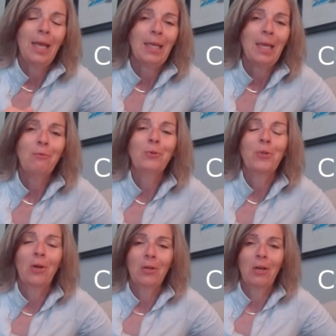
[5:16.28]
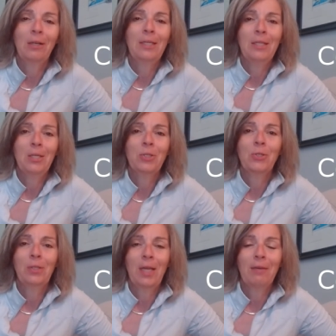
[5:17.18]
and gave your dog
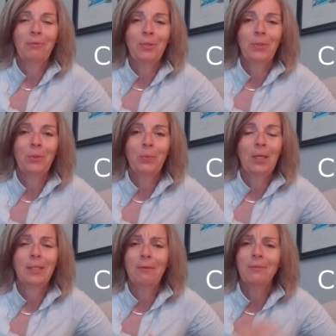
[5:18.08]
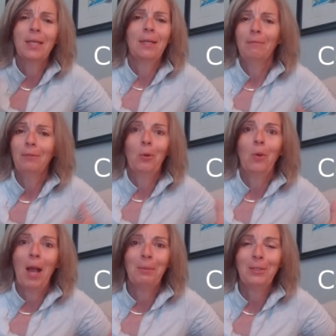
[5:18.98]
unconditional life too, because I've said, you know,
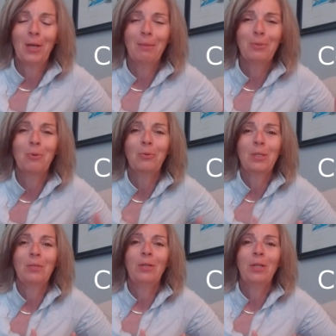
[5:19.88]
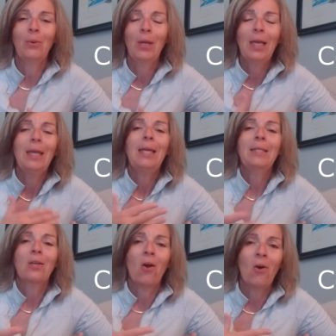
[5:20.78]
how many times throughout this video,
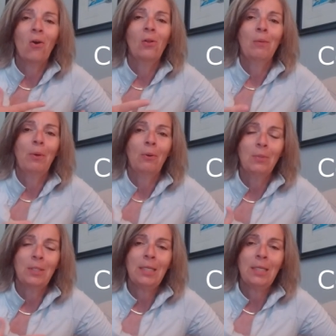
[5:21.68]
it's all about